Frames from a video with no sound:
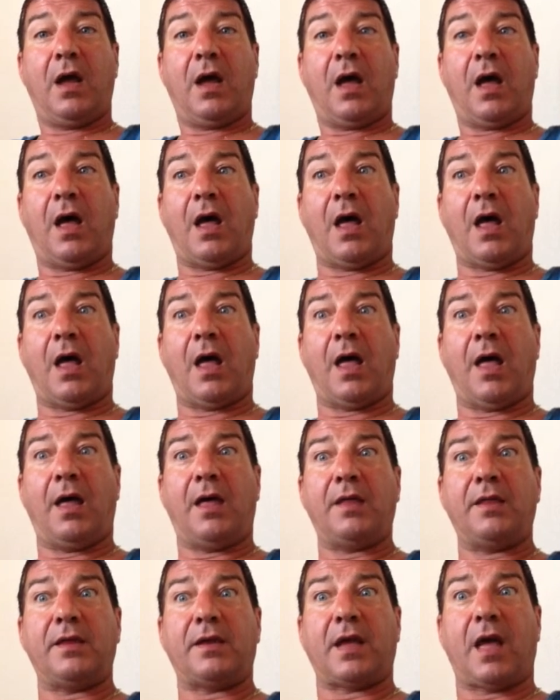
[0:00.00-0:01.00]

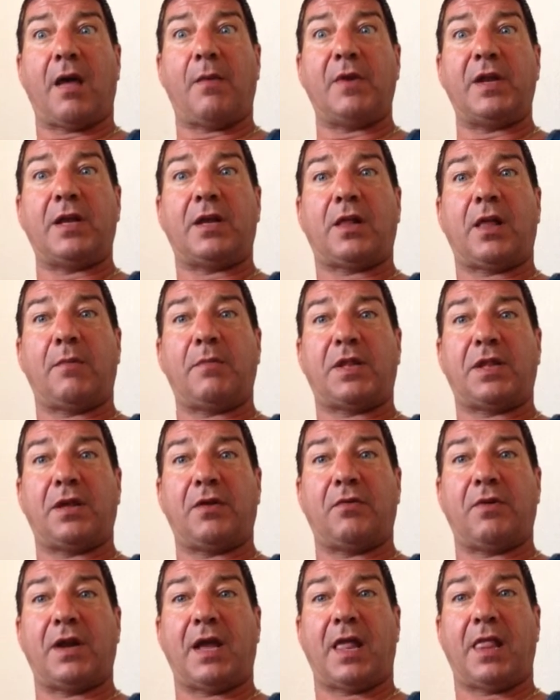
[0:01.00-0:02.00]
uh, the comedy clubs
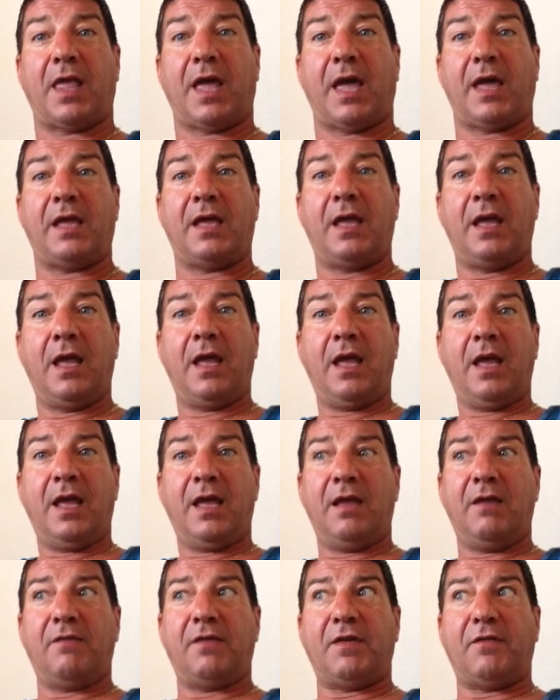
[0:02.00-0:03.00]
here in LA,
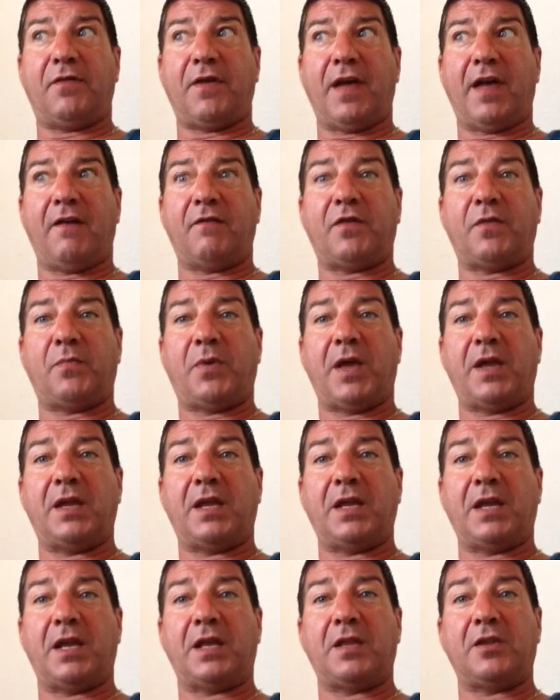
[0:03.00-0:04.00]
even if I have to pay to
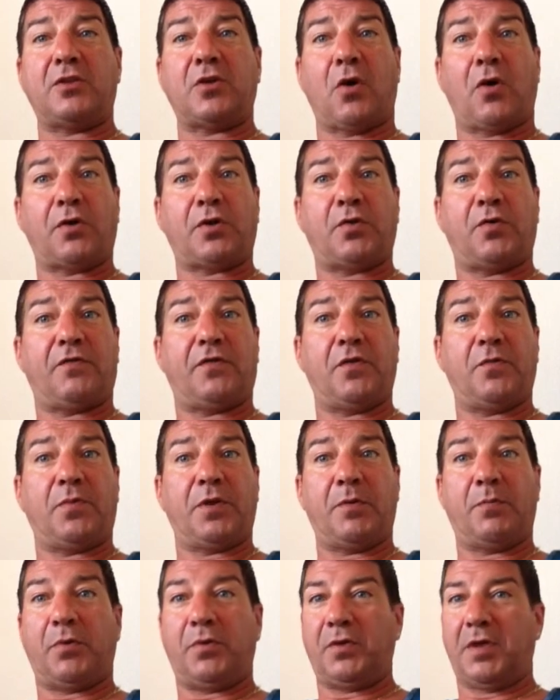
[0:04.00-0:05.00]
get in, talk to a few
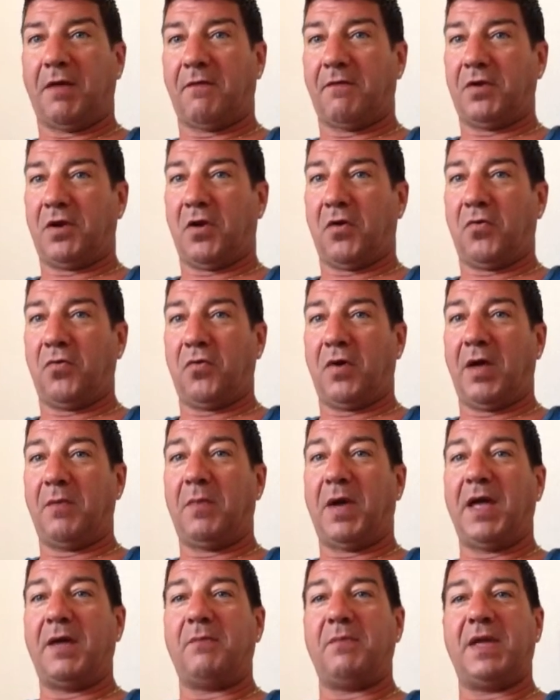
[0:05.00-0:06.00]
people, never know who I
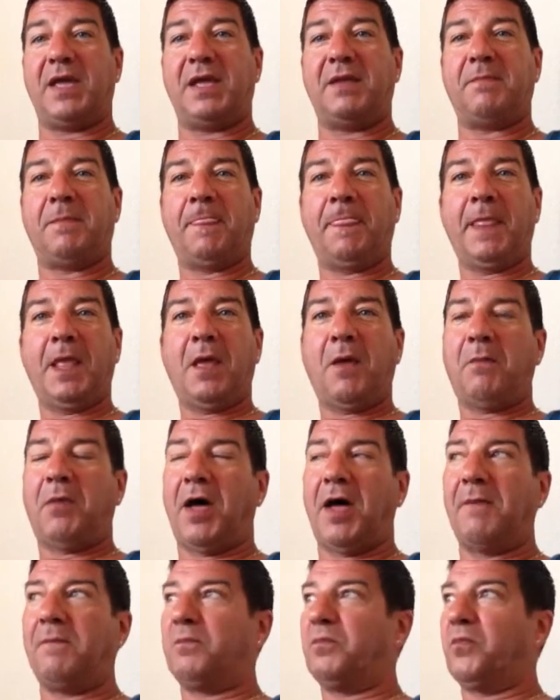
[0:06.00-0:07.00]
might meet.
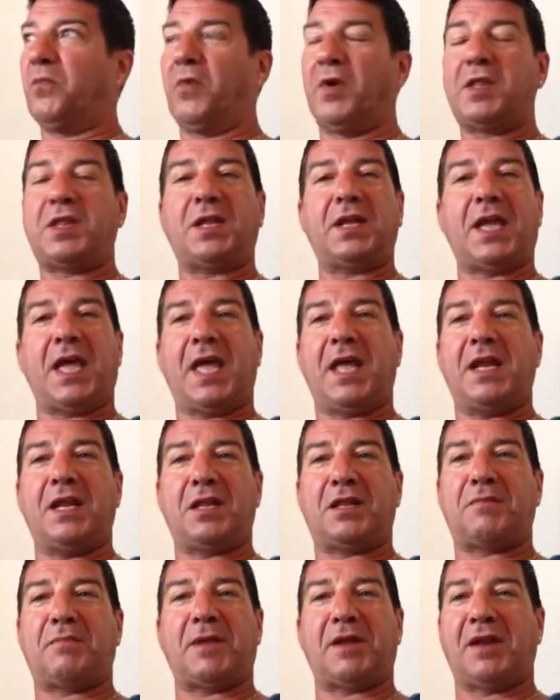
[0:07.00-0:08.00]
But once again,
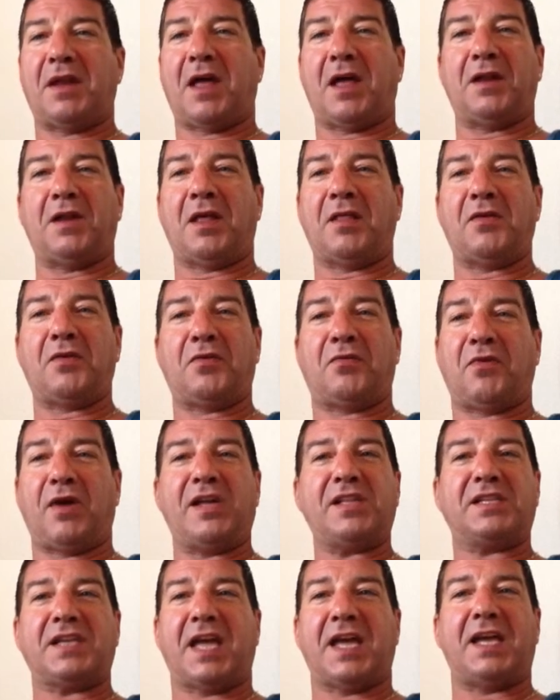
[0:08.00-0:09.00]
it's been another
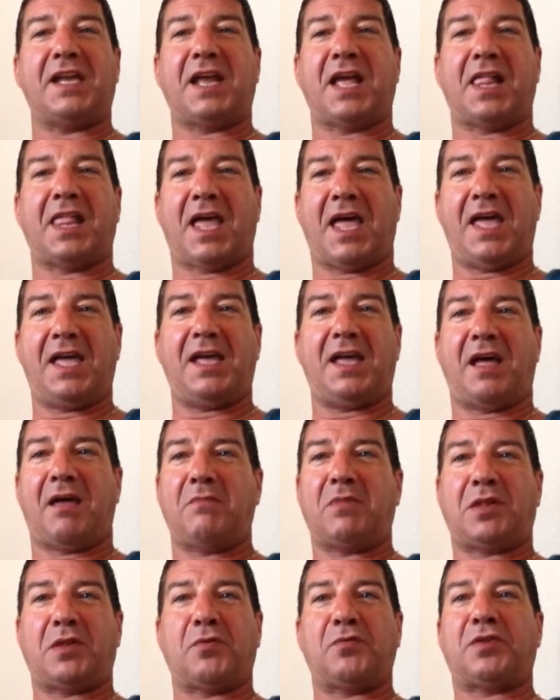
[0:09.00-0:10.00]
great day in LA.
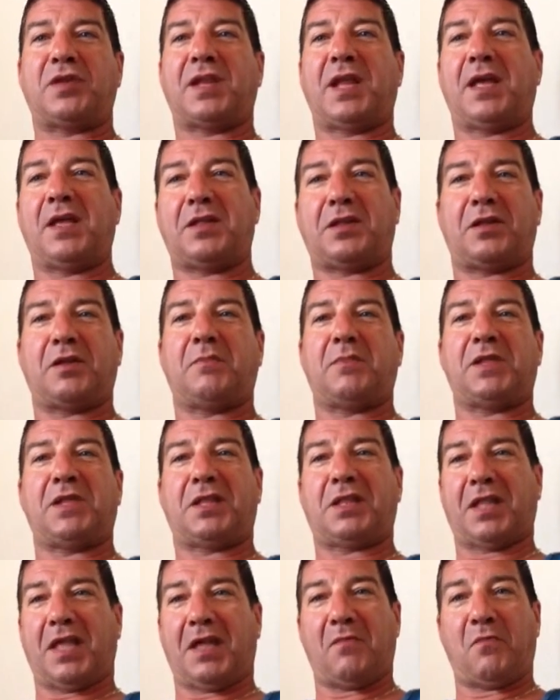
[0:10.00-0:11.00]
I'm sure today is going to be
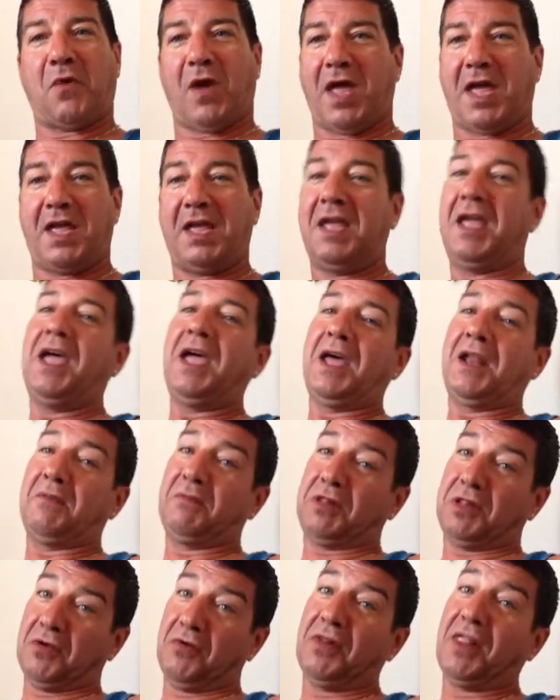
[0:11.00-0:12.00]
the same way.
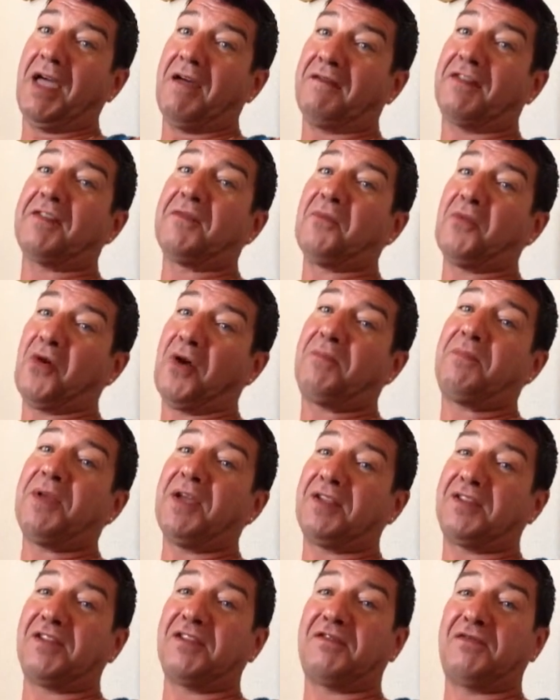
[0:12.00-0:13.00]
I'm sure I'll have some more
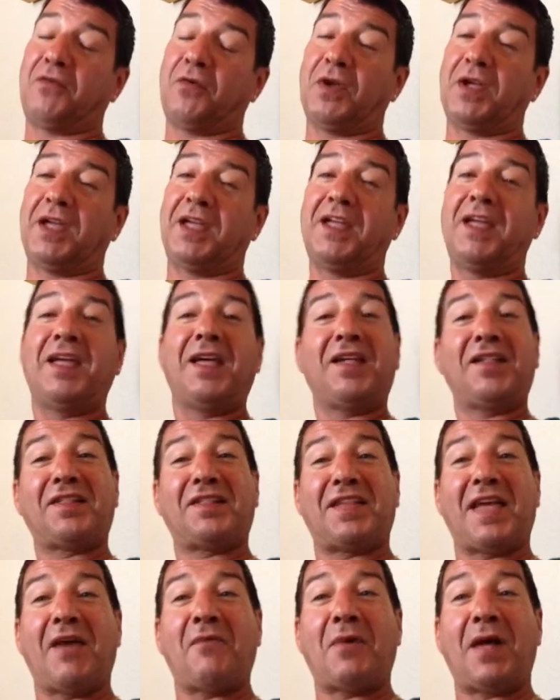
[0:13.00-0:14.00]
pictures for you.
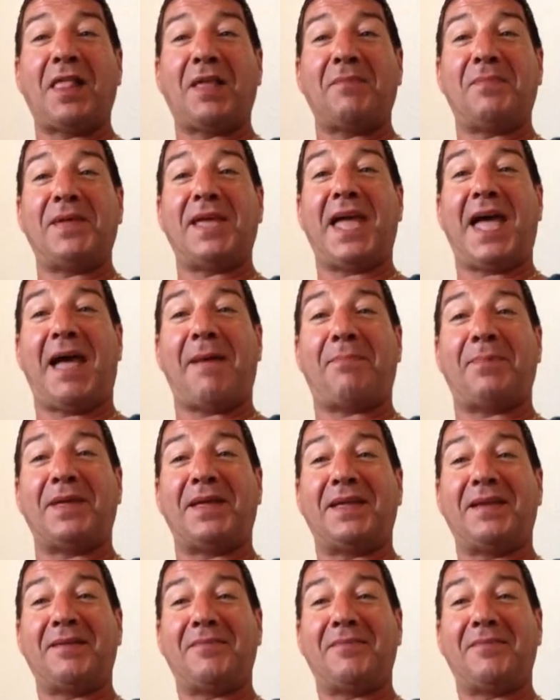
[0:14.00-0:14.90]
Stay well and be happy.